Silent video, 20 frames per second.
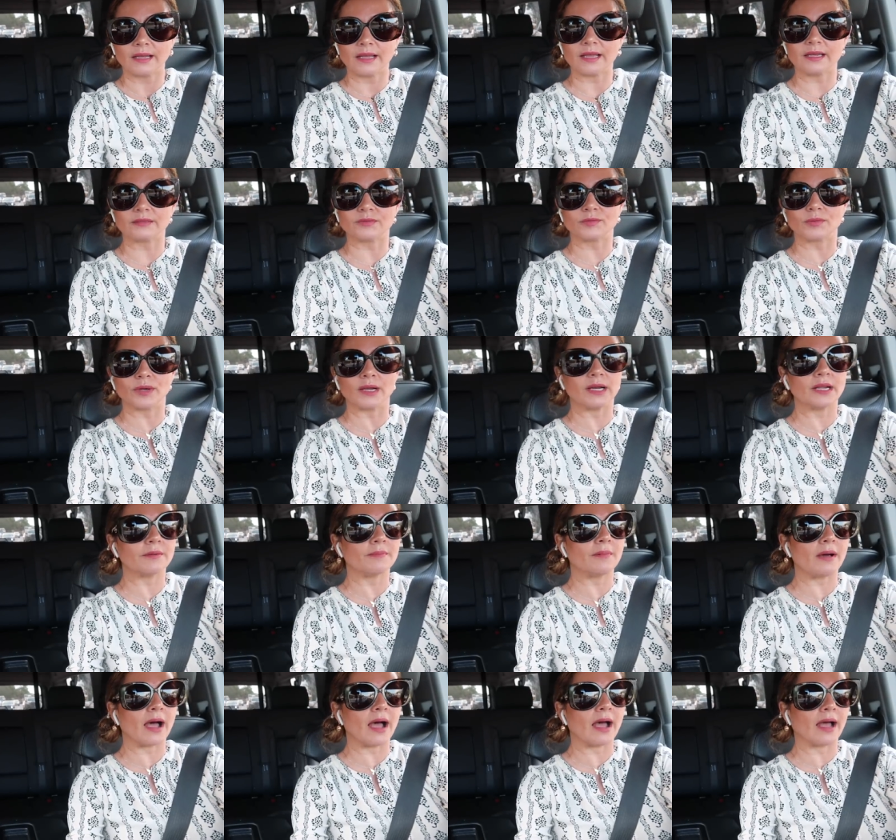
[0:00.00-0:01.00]
It's really
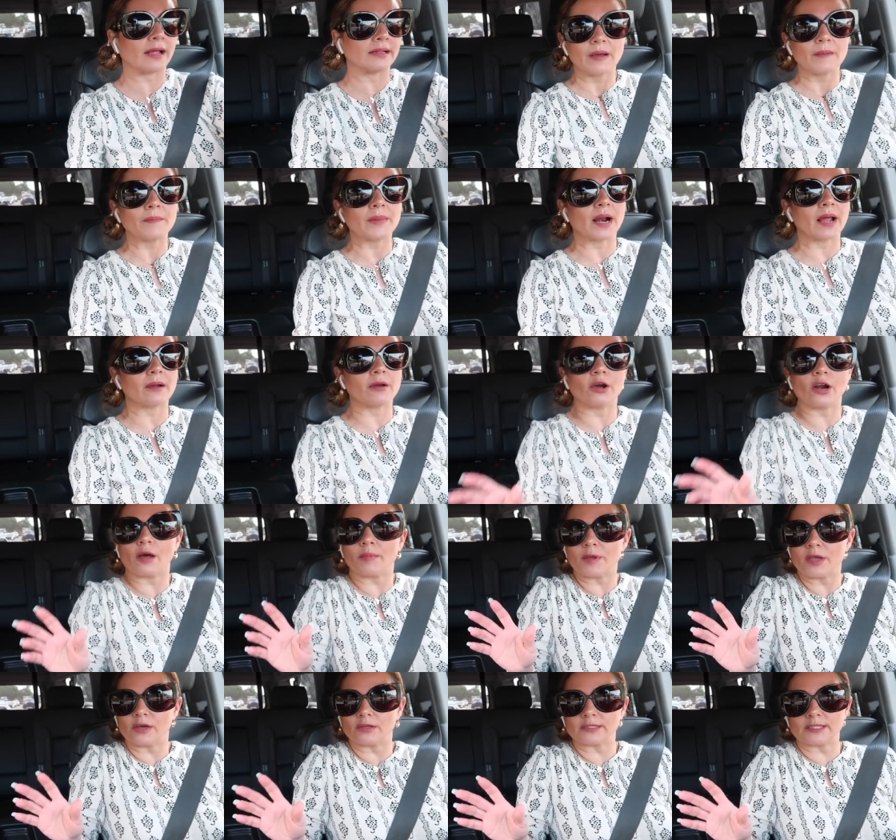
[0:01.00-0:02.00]
bad, but I'm gonna
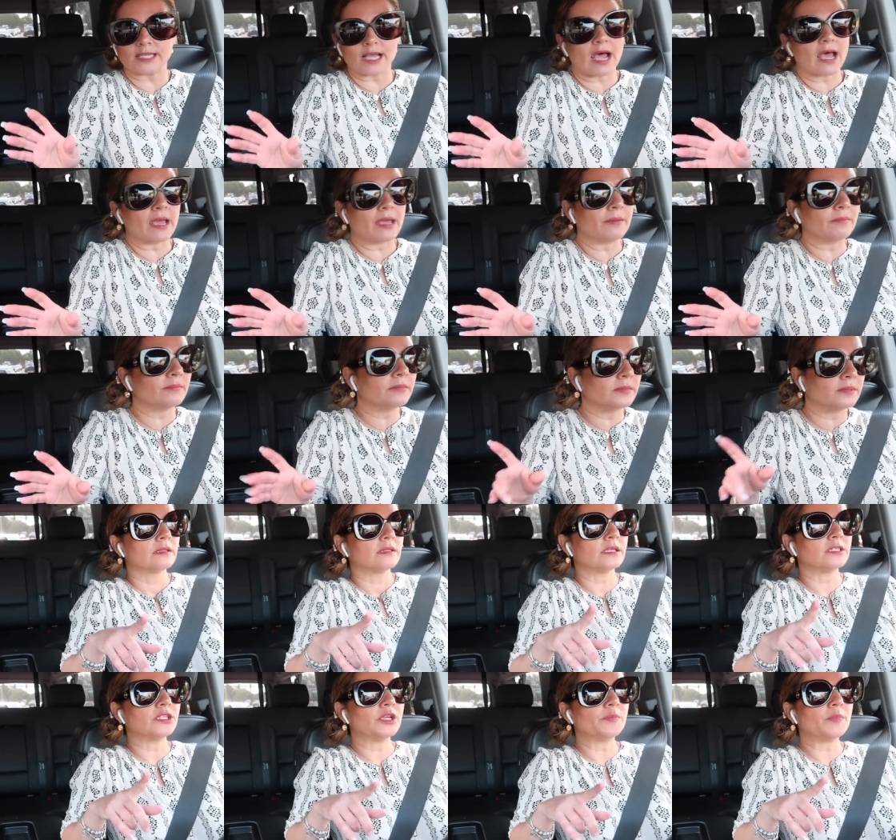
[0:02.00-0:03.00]
be on time.
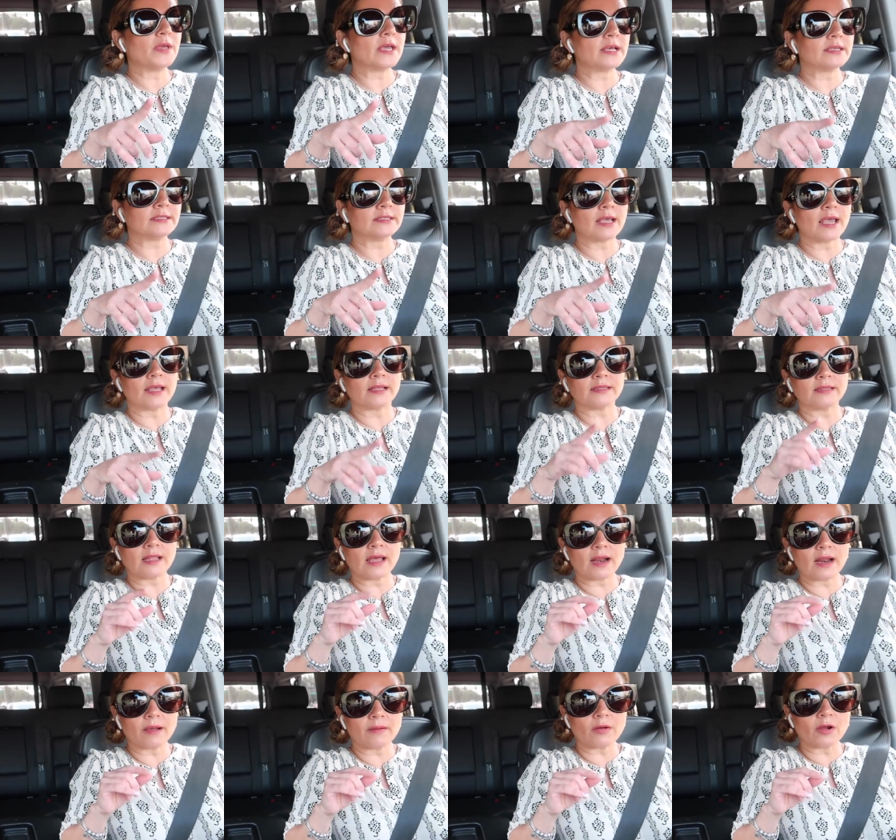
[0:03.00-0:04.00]
The GPS said
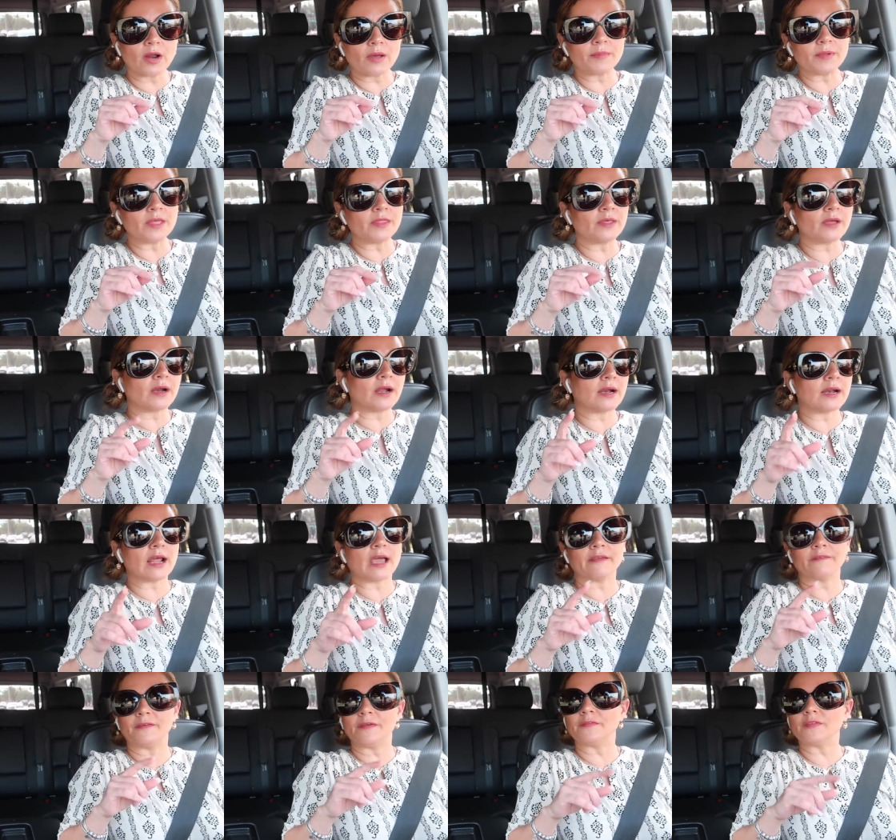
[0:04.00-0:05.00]
that I'm gonna be there at
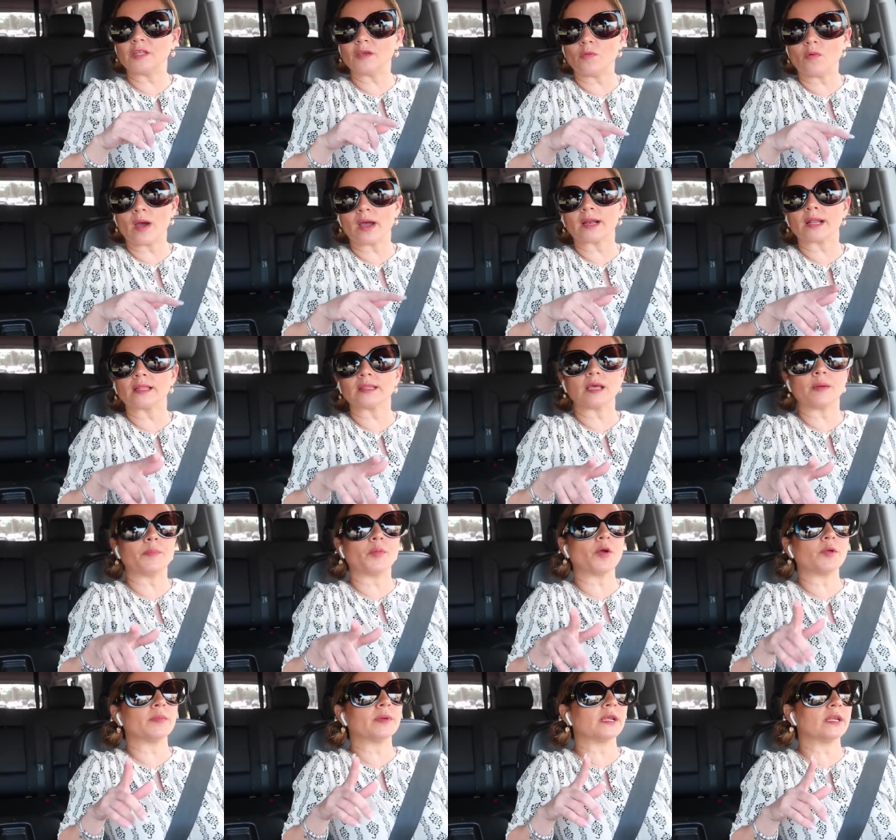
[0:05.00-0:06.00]
9.51 and the
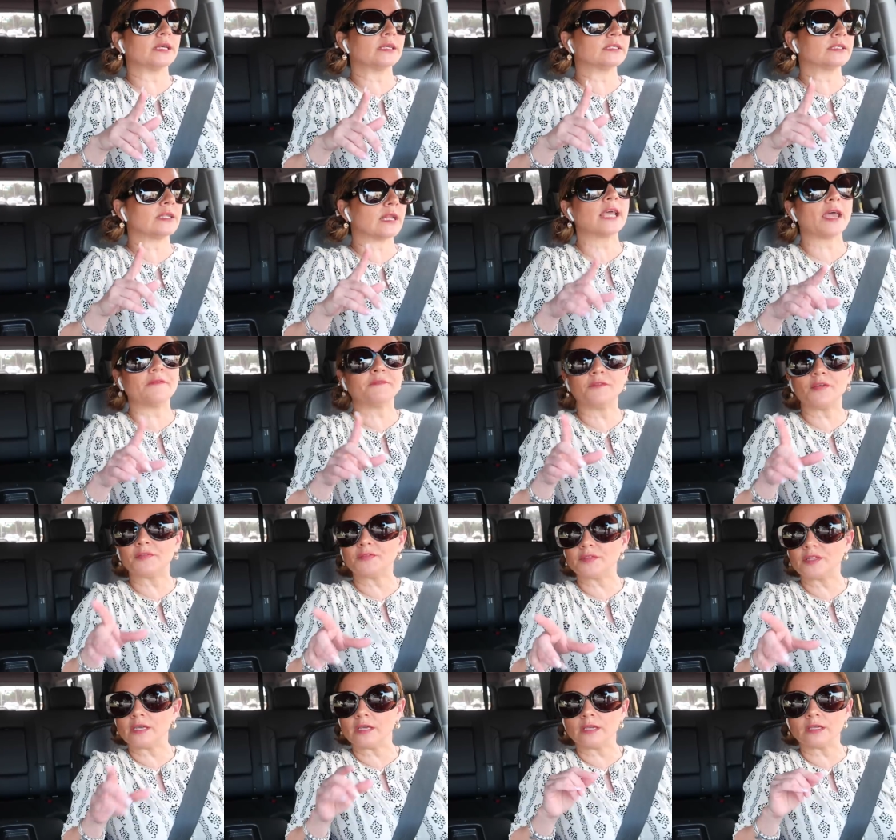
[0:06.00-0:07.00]
appointment is
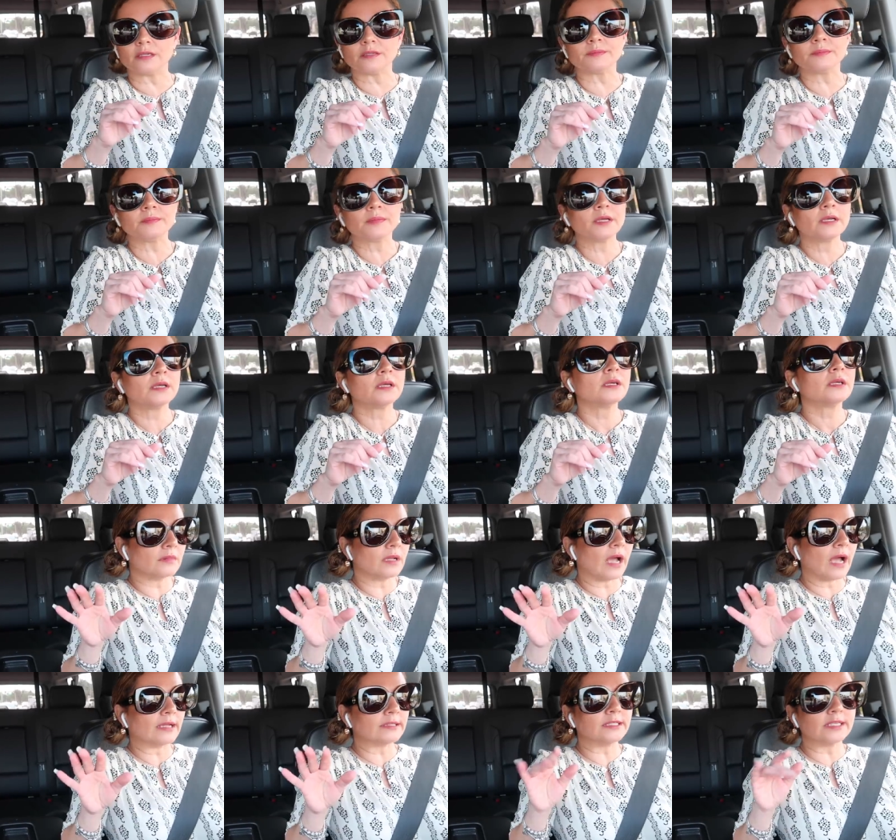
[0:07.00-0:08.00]

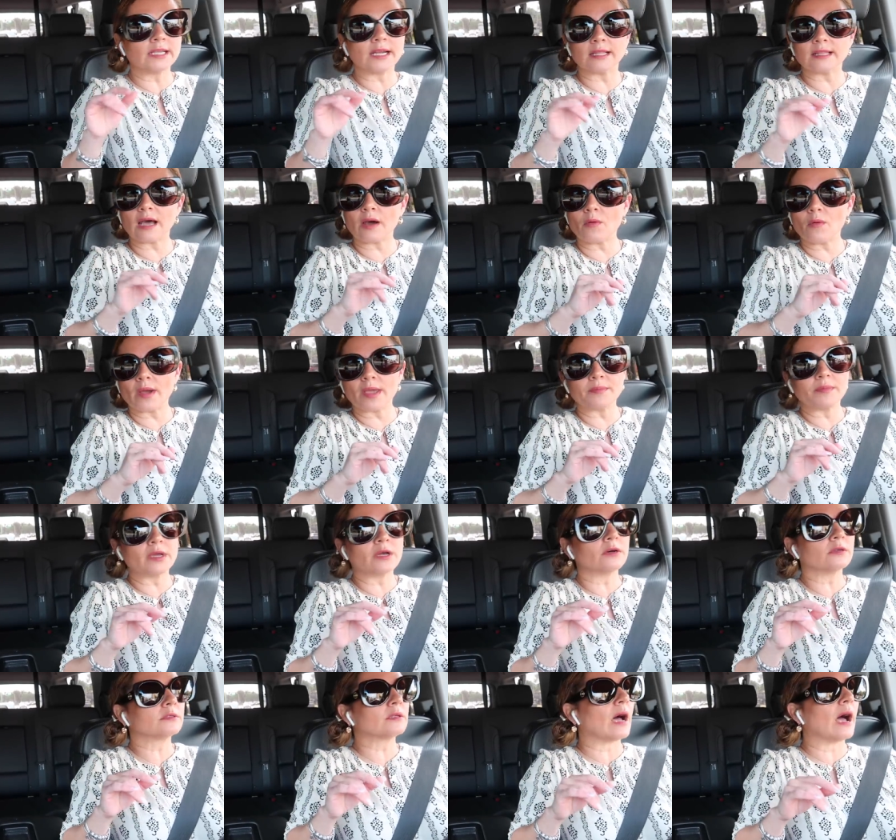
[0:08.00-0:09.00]
10.15. I did it that way
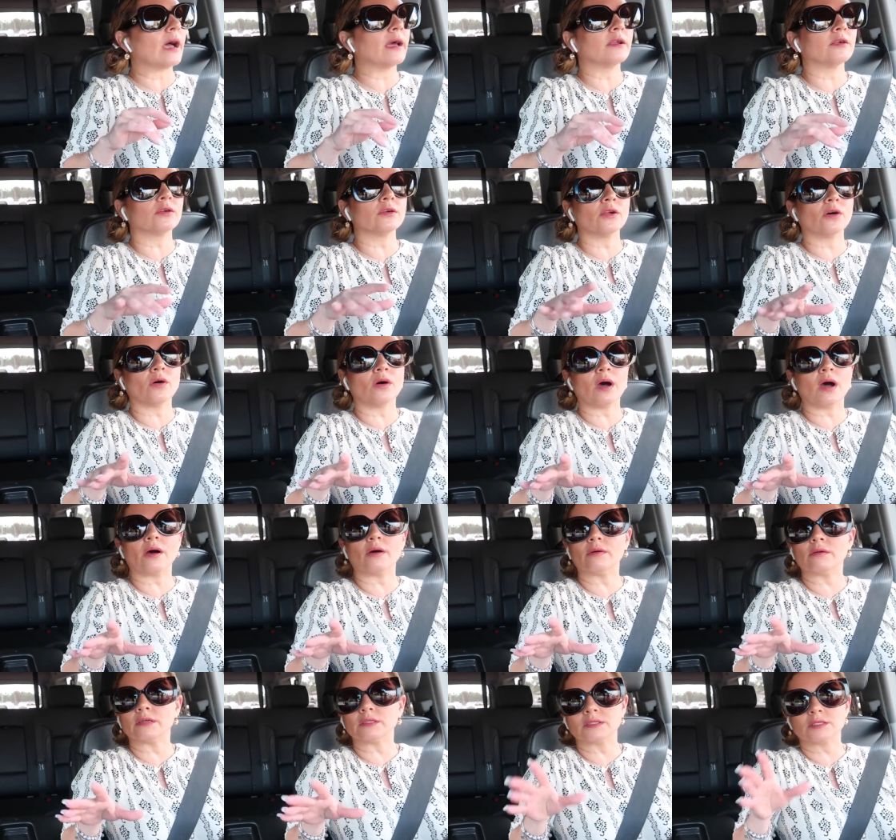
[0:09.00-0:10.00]
because I don't know
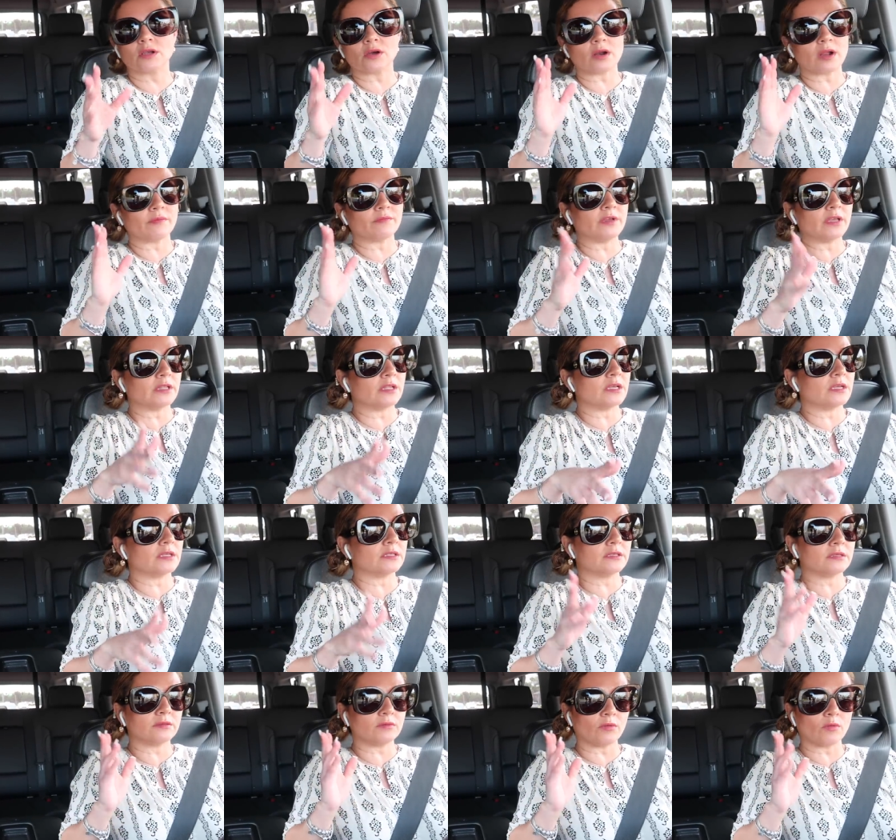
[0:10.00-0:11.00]
how it's gonna be
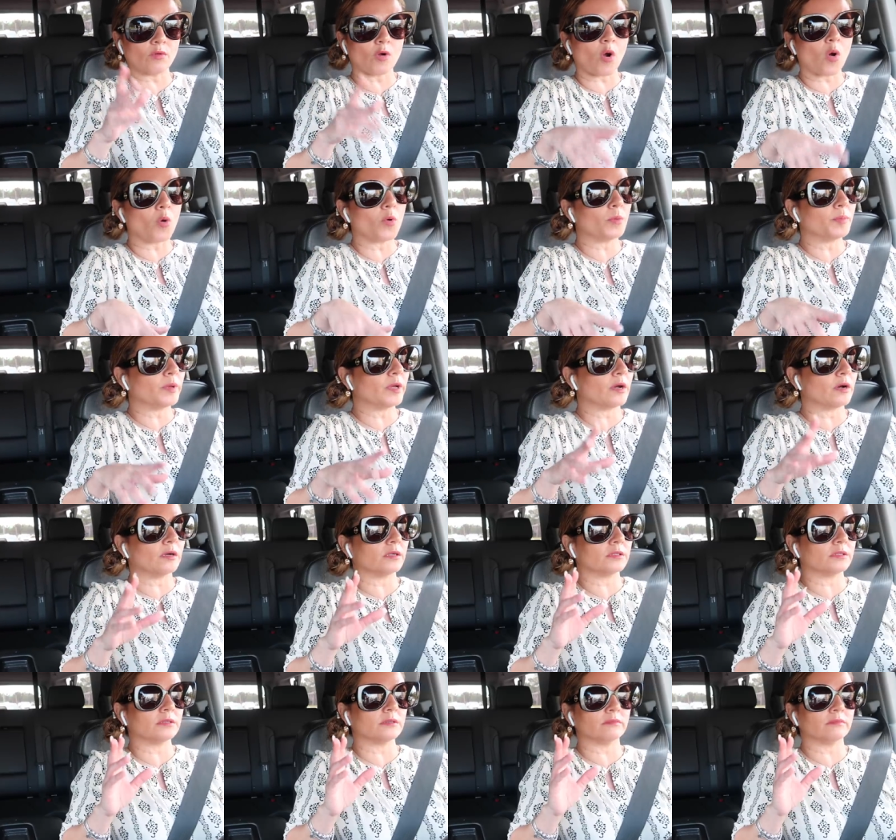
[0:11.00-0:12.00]
this road because